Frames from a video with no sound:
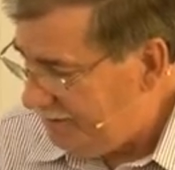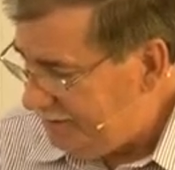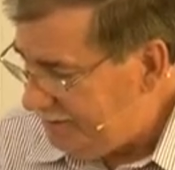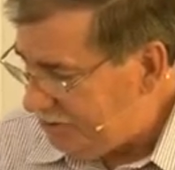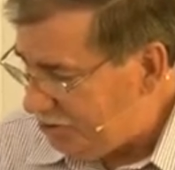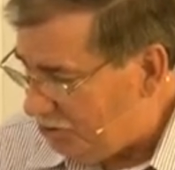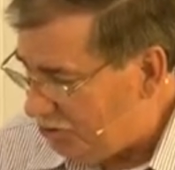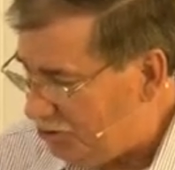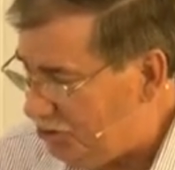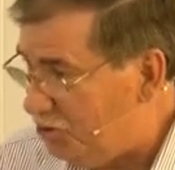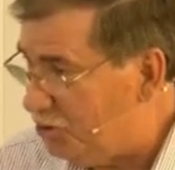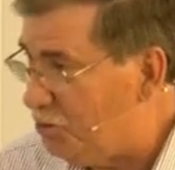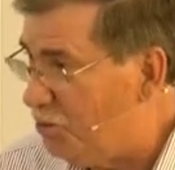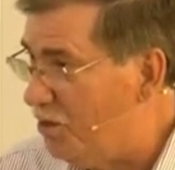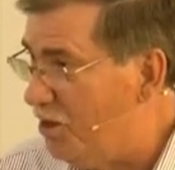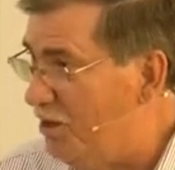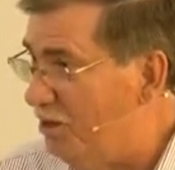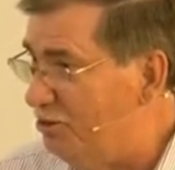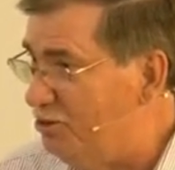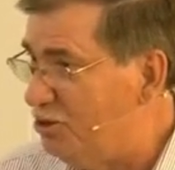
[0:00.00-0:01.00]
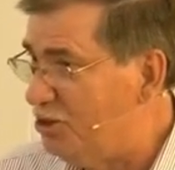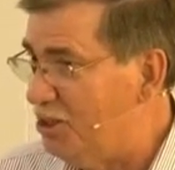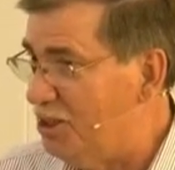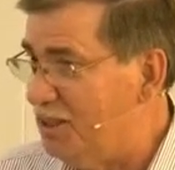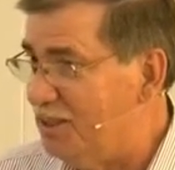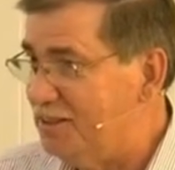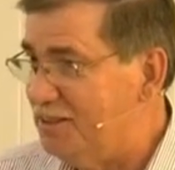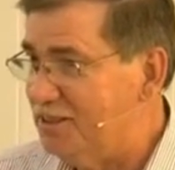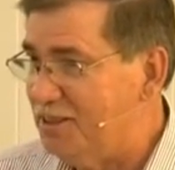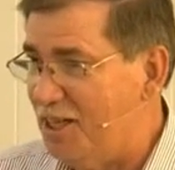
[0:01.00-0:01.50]
So it's just one of those
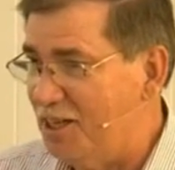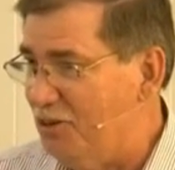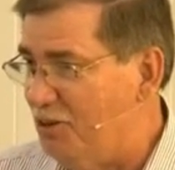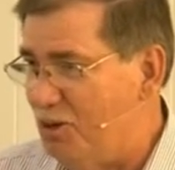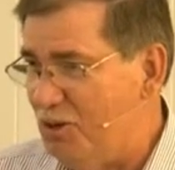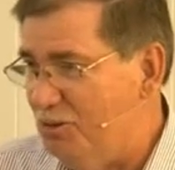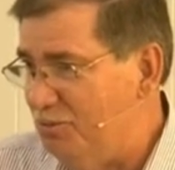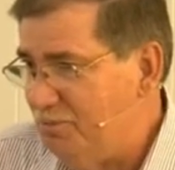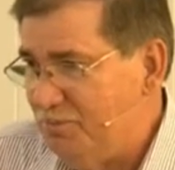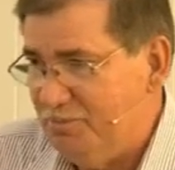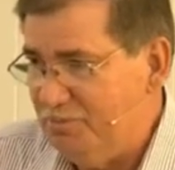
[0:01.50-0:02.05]
things. I don't know.